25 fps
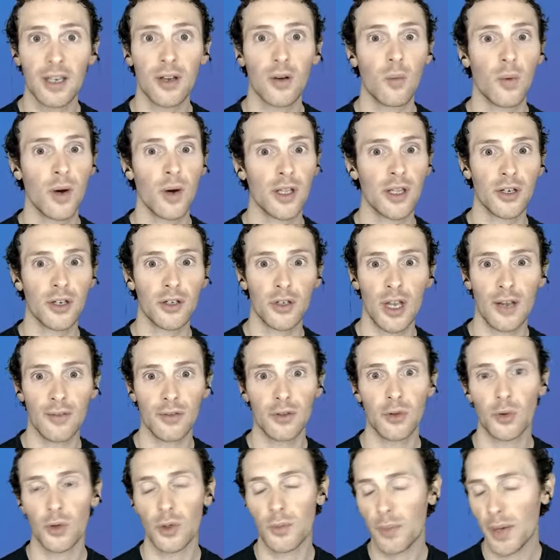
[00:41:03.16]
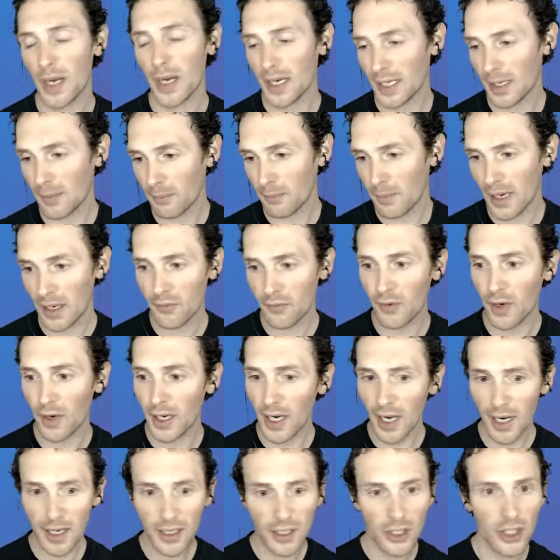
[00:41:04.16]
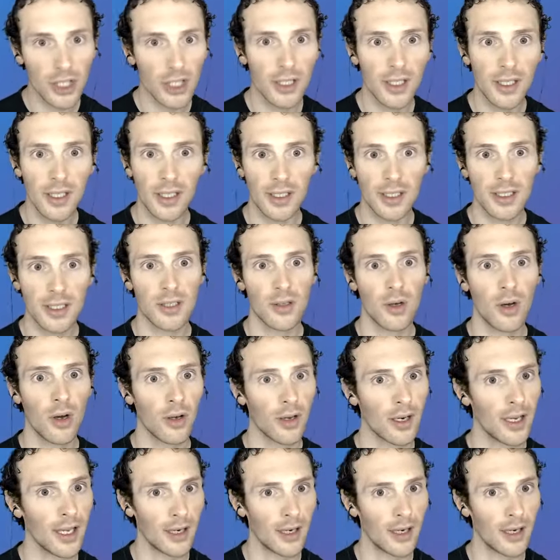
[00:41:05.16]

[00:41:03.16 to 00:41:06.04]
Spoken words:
whether you have to repay them back financially and so on.